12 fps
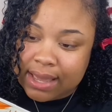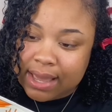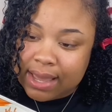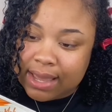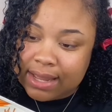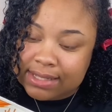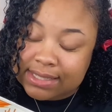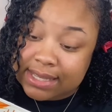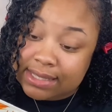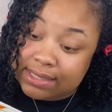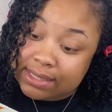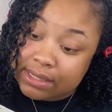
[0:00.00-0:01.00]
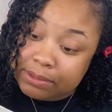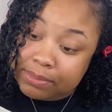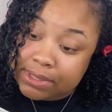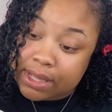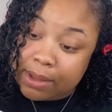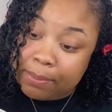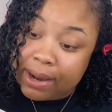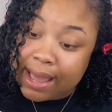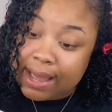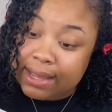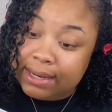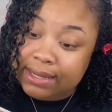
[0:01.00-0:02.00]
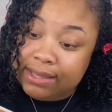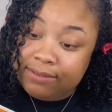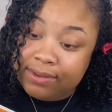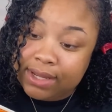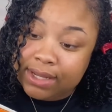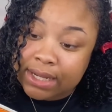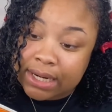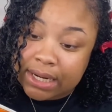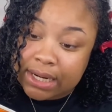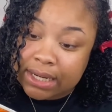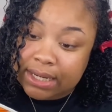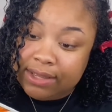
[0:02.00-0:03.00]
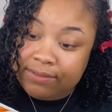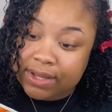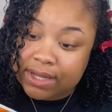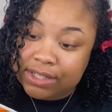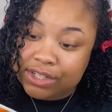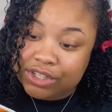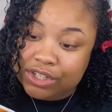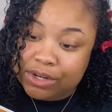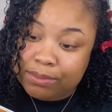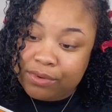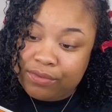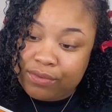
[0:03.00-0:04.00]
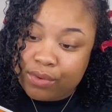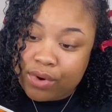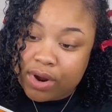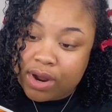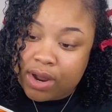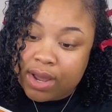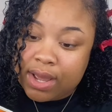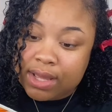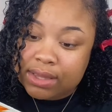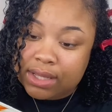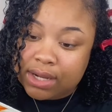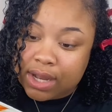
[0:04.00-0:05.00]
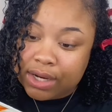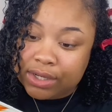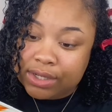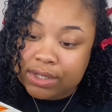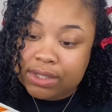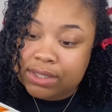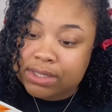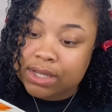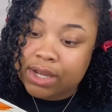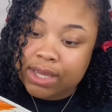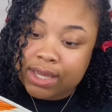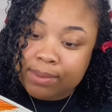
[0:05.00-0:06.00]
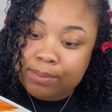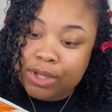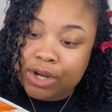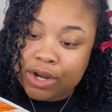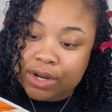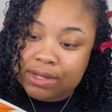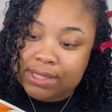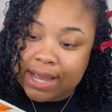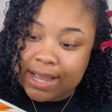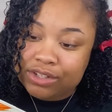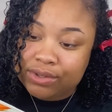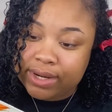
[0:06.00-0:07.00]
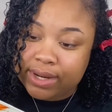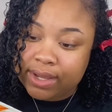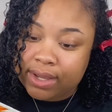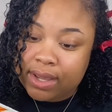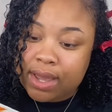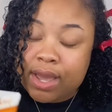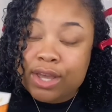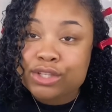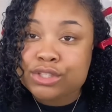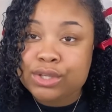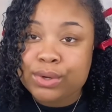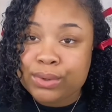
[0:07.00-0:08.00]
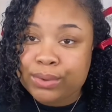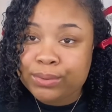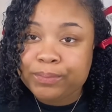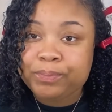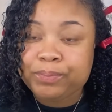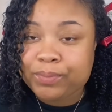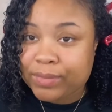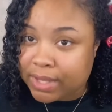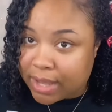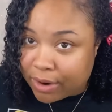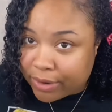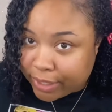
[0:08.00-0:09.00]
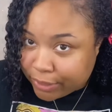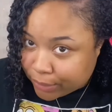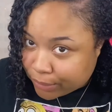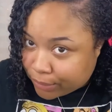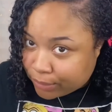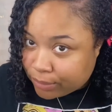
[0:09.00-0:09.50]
And it says tips, apply a leave-in conditioner before the color to keep the curls hydrated. So y'all already know